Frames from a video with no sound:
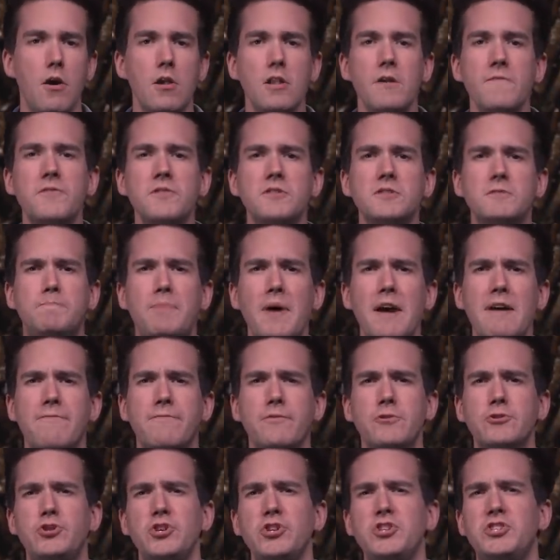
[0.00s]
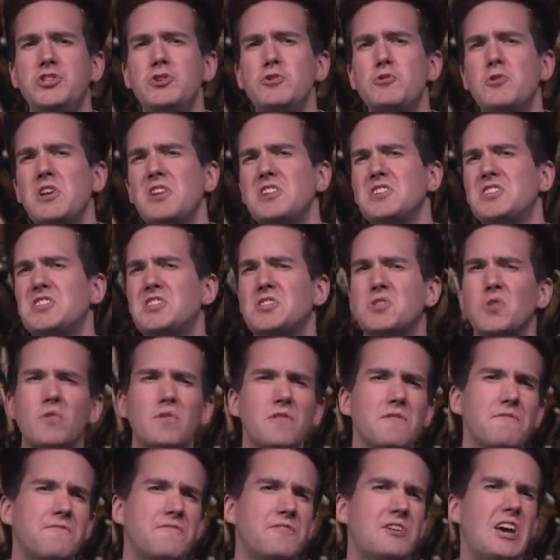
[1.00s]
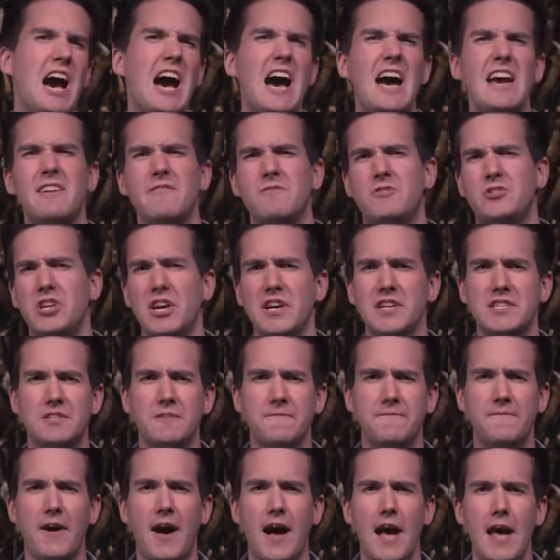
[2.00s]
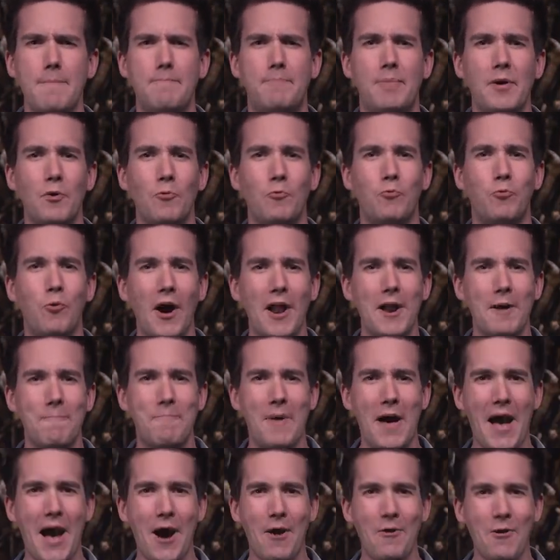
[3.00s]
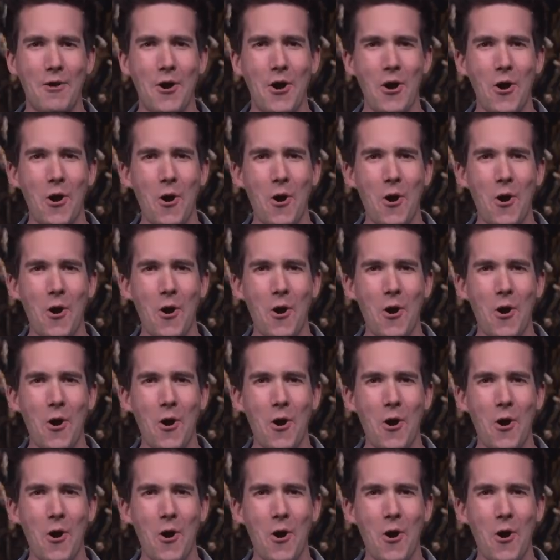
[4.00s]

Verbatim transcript: all of those beverages you can sort of kind of justify, but what about